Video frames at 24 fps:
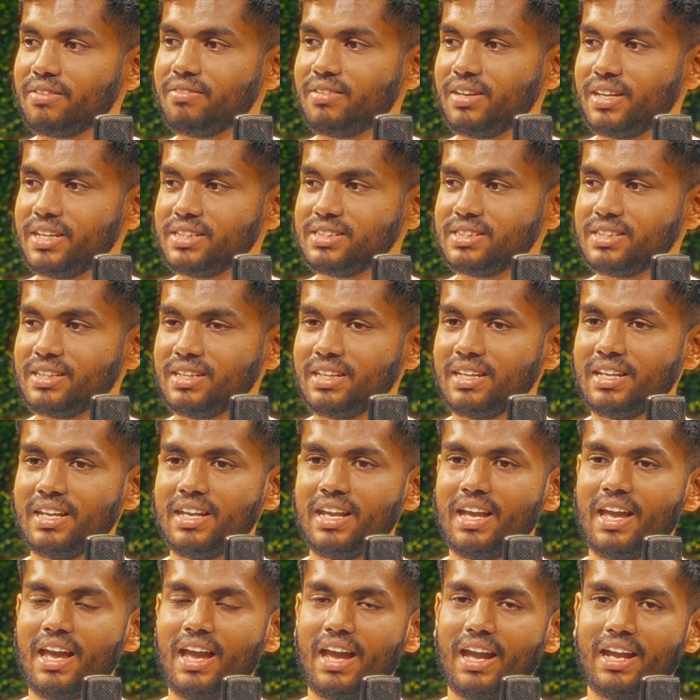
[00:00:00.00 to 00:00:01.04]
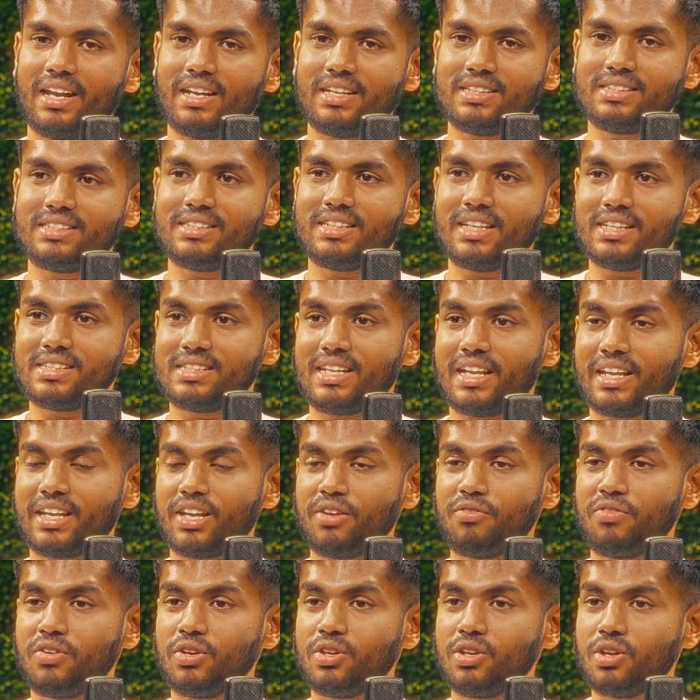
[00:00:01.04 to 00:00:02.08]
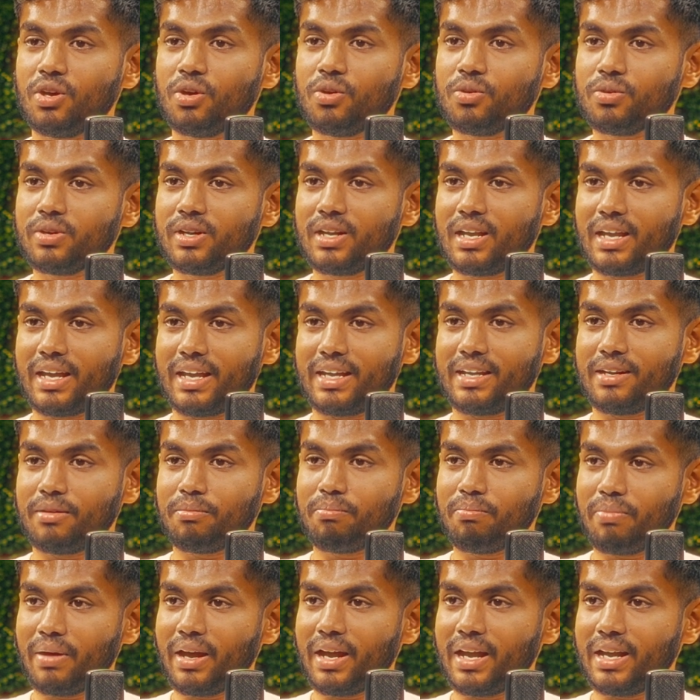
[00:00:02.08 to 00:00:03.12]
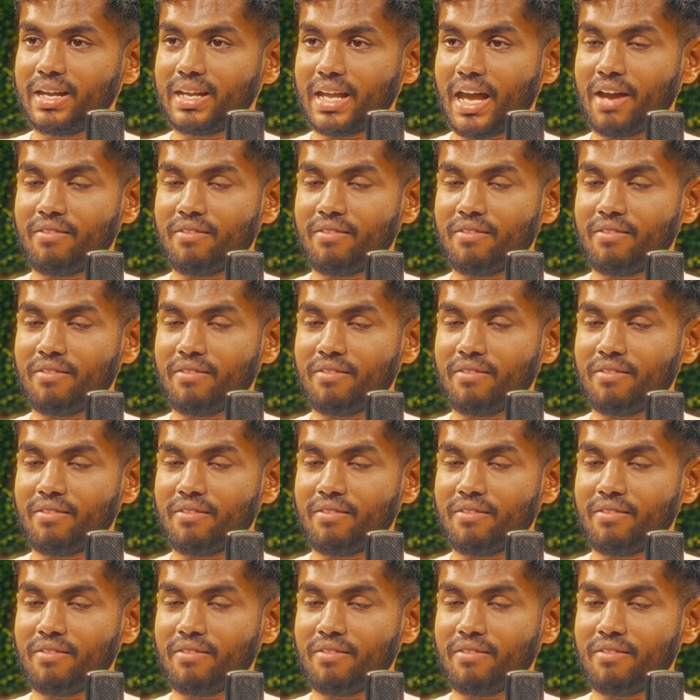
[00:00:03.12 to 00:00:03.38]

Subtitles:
Revelation, and it says like if you don't like repent,